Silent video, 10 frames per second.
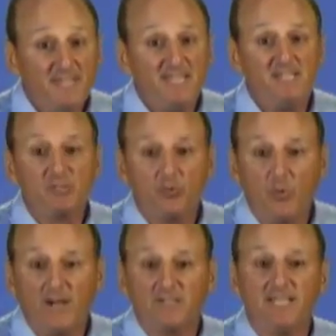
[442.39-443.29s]
these
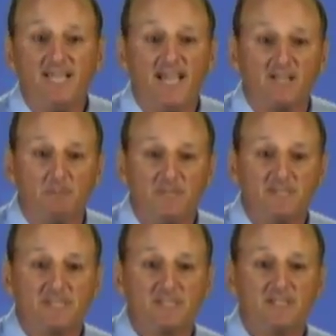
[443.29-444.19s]
quality
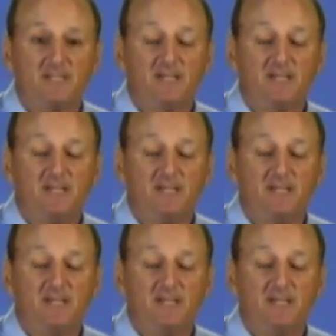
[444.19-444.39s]
elements.